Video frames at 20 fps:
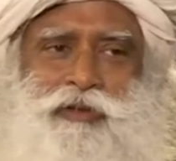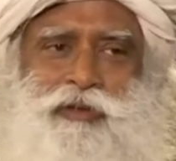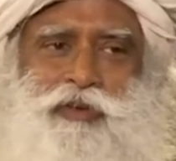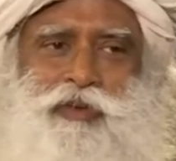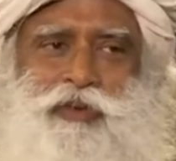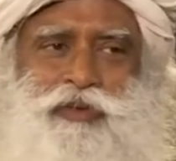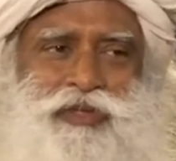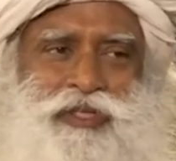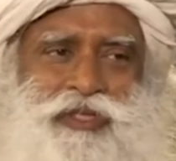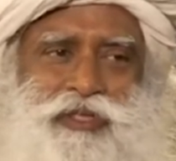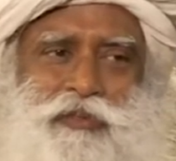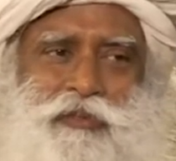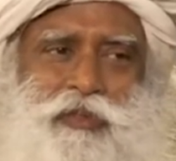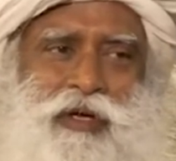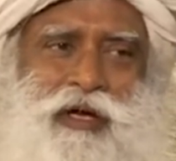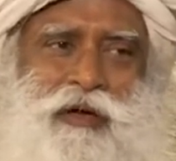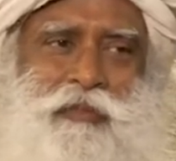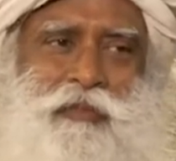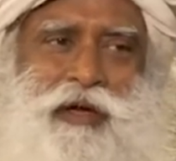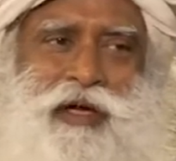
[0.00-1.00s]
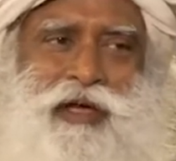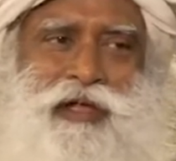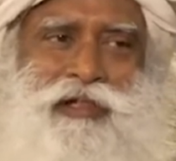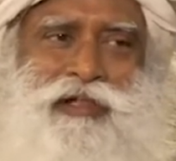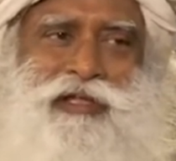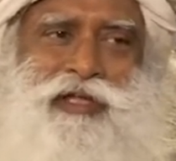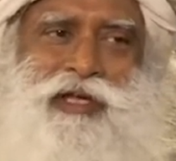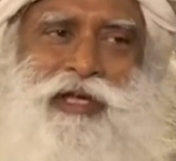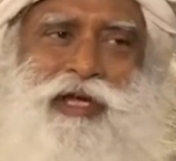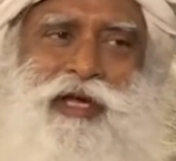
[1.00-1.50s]
who just become
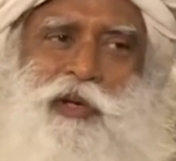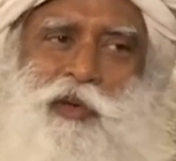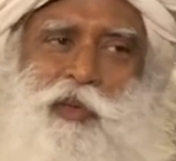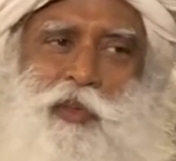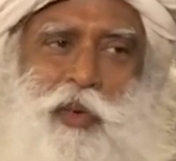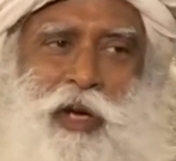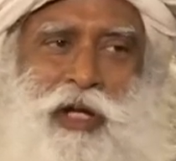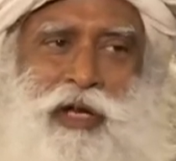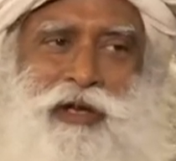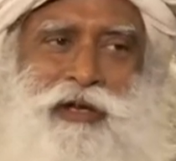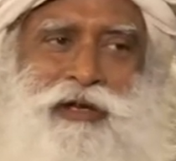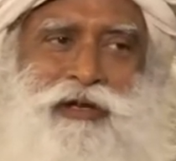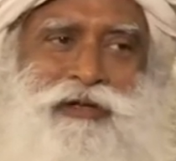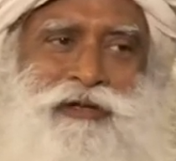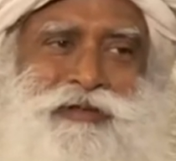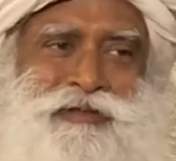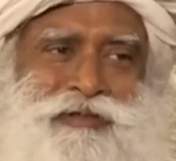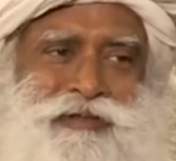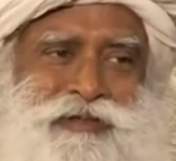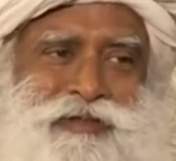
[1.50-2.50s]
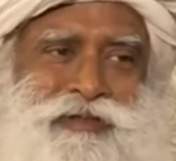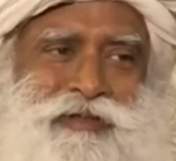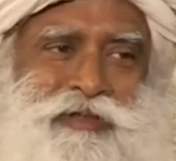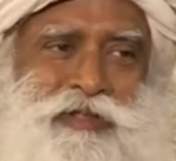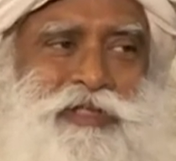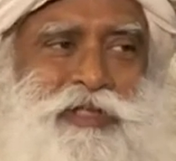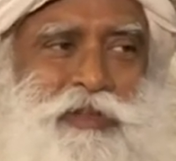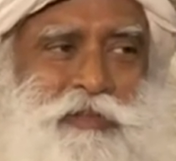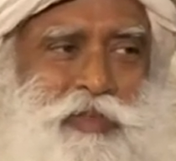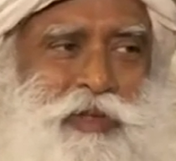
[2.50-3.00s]
healthy and well
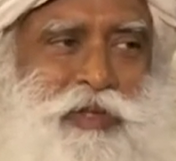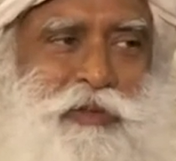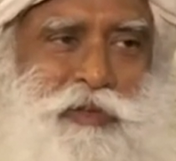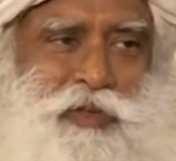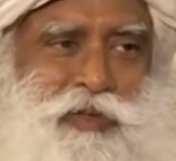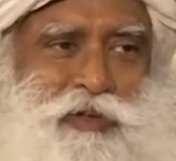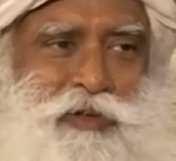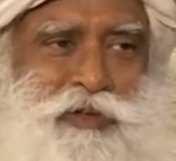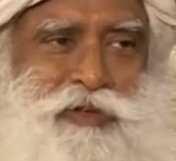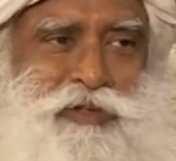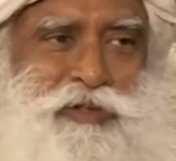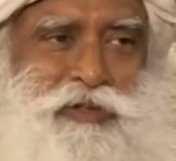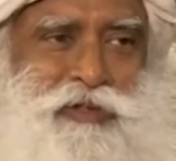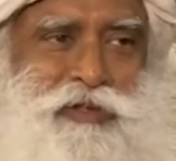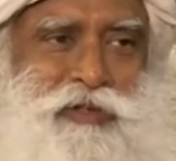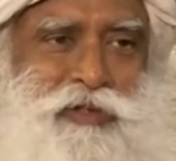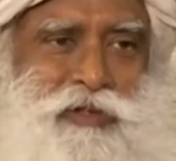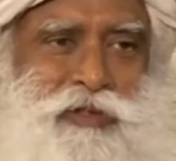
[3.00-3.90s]
simply because